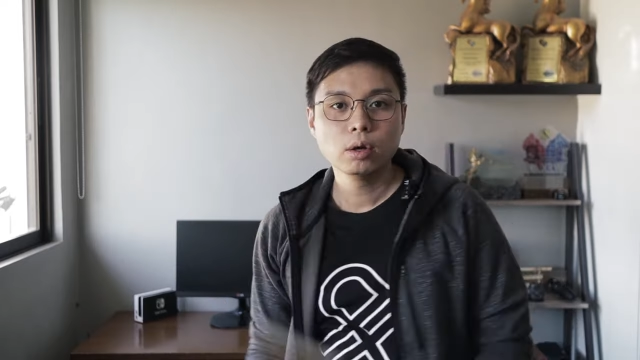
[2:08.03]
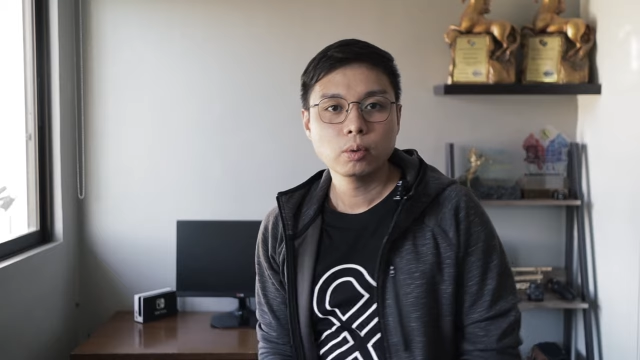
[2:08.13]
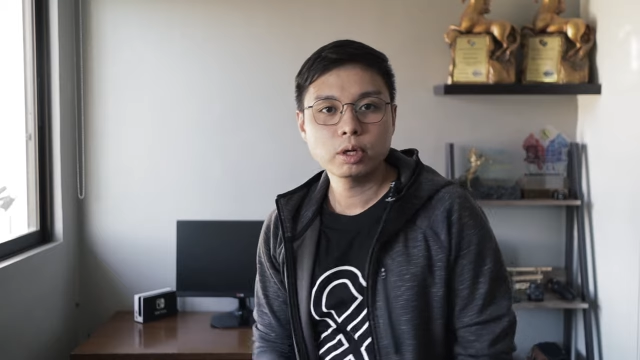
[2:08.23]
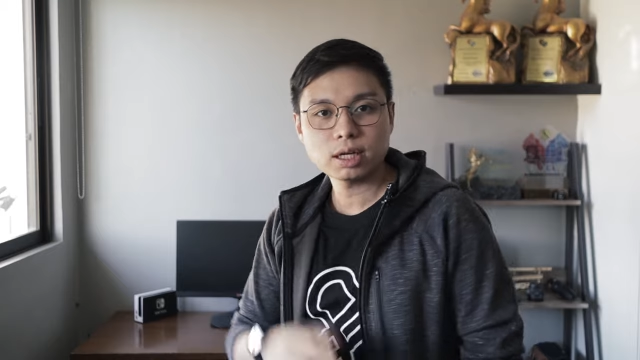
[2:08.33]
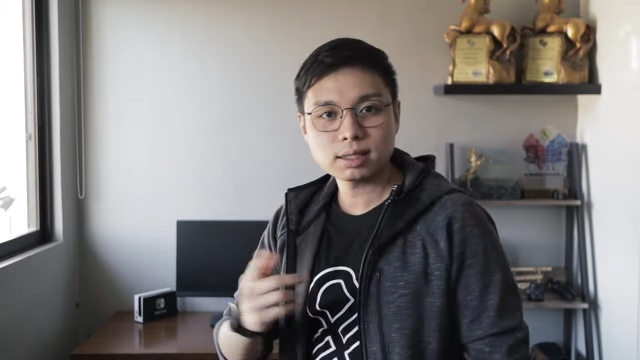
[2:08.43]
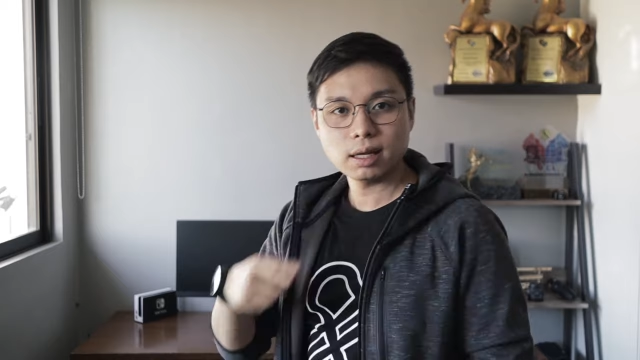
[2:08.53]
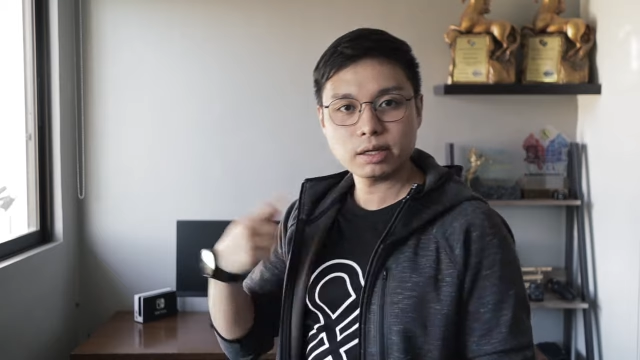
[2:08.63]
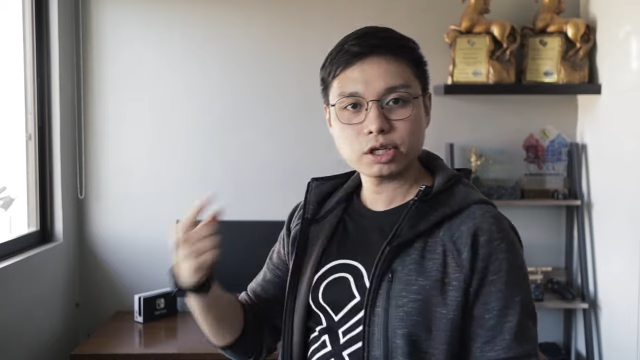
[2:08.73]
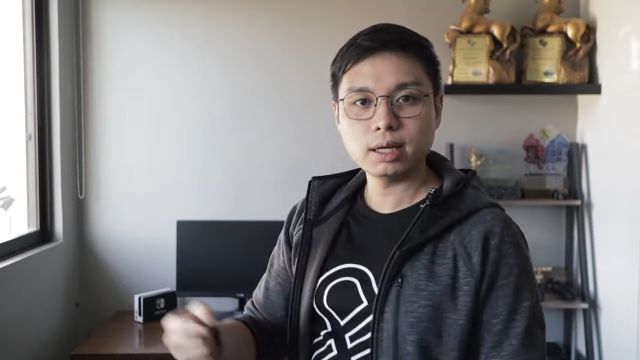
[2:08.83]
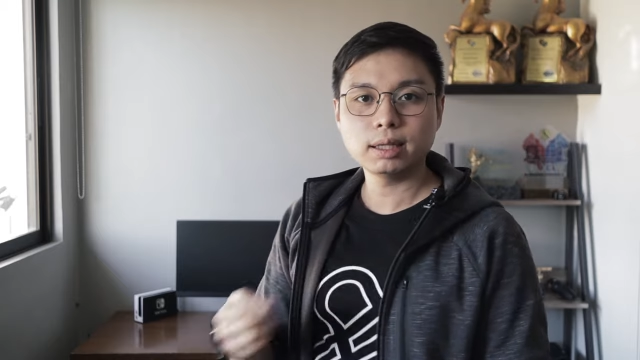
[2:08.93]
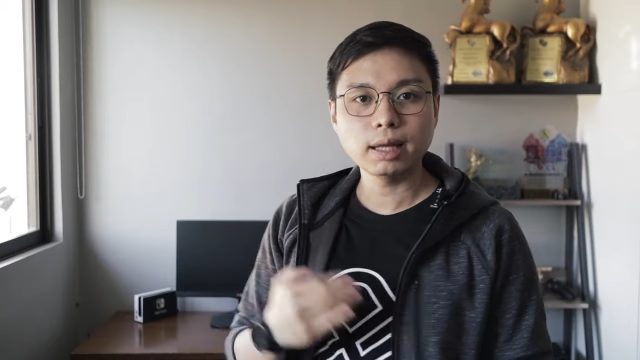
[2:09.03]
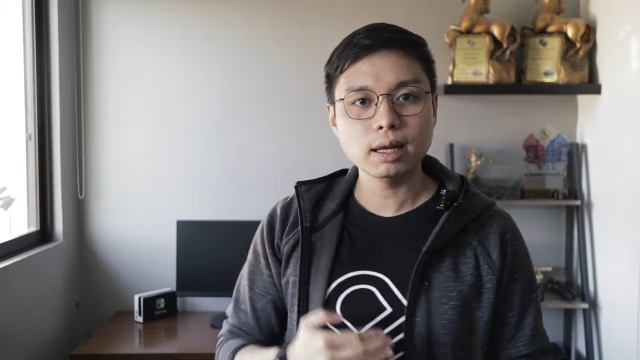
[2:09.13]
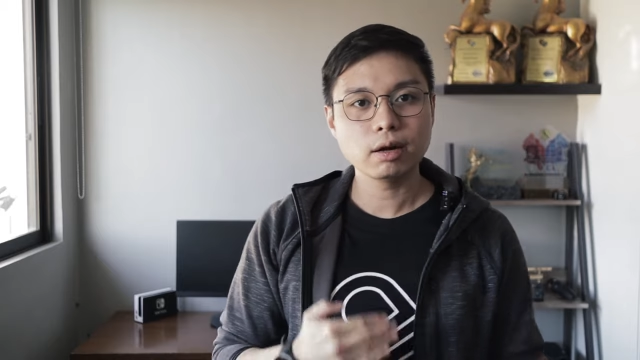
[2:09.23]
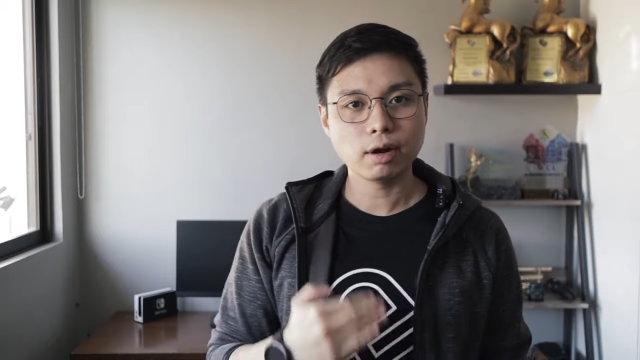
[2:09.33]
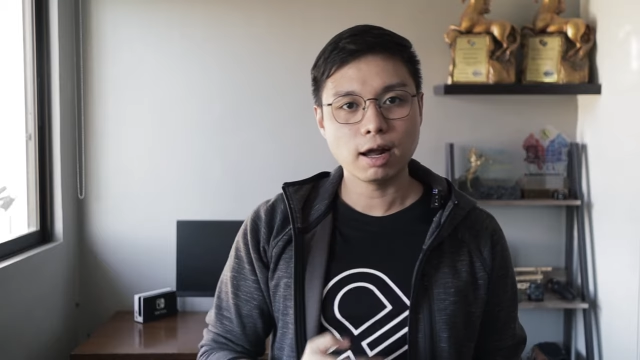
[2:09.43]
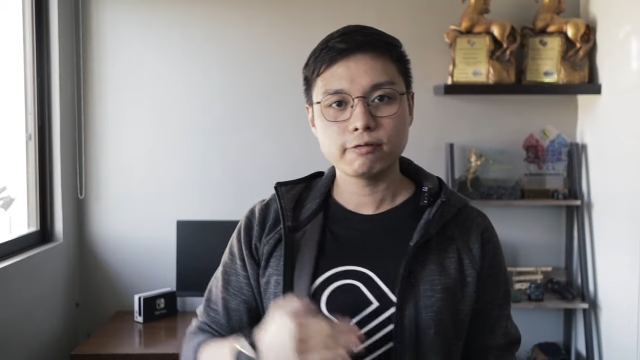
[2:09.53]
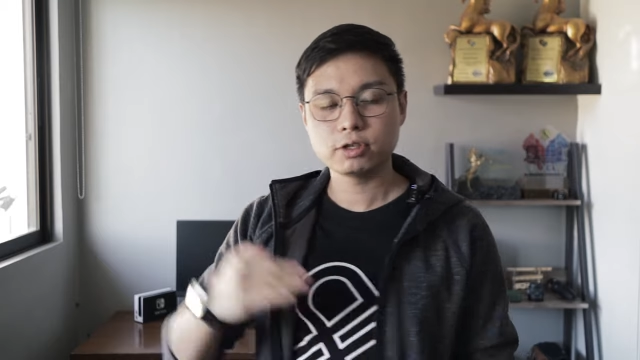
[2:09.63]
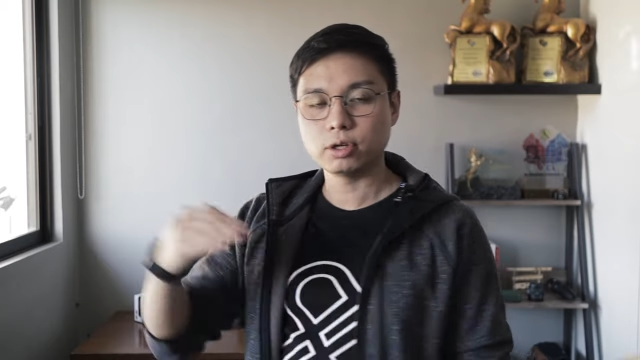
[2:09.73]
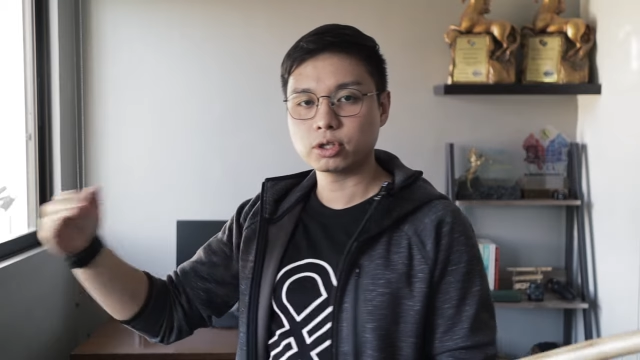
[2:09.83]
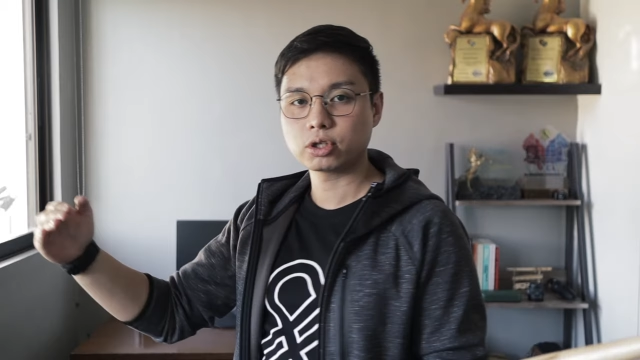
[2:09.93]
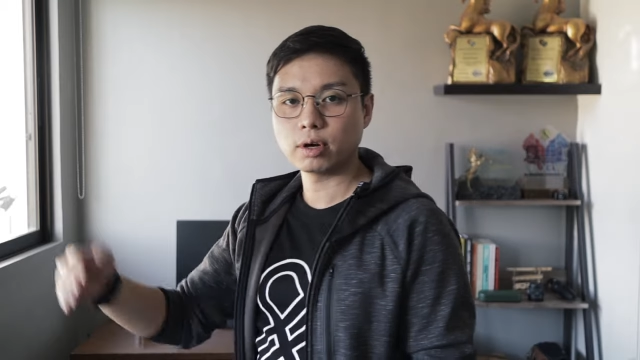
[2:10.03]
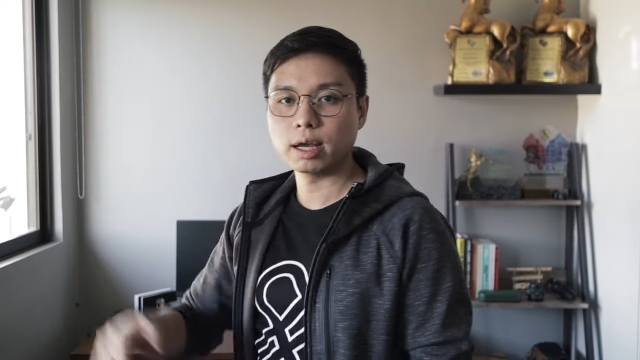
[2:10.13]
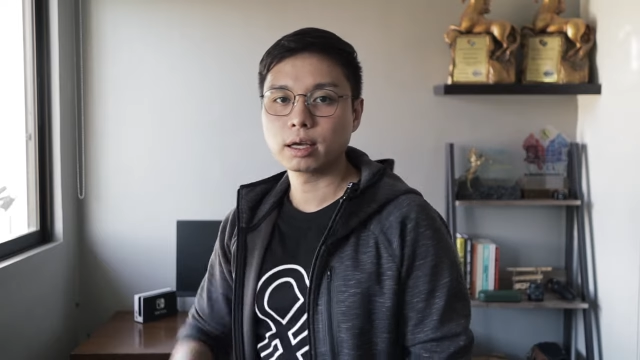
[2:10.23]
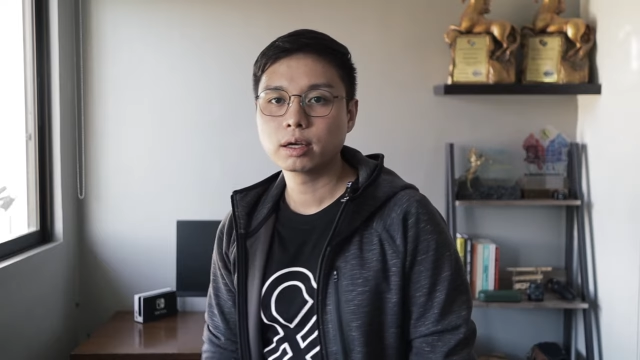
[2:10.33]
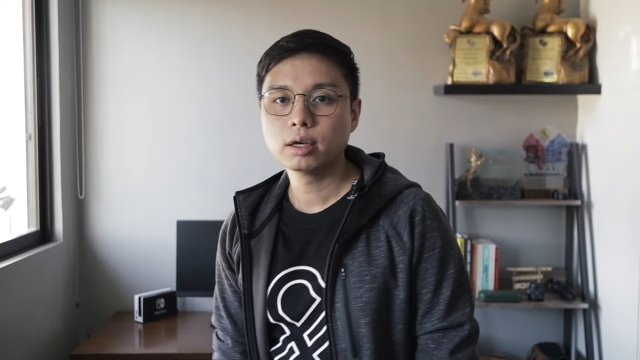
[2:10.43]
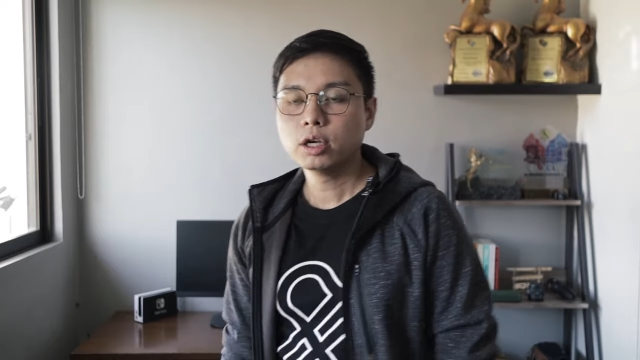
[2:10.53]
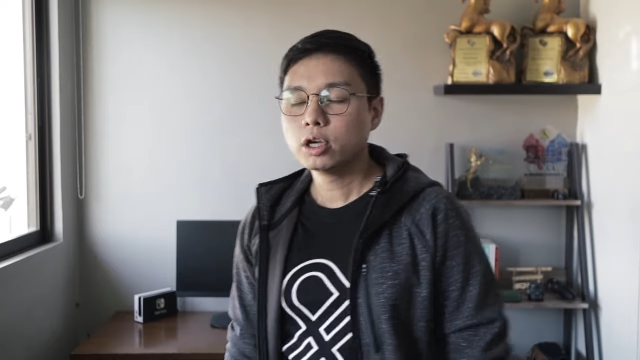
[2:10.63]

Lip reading: which essentially telegraphs your strike.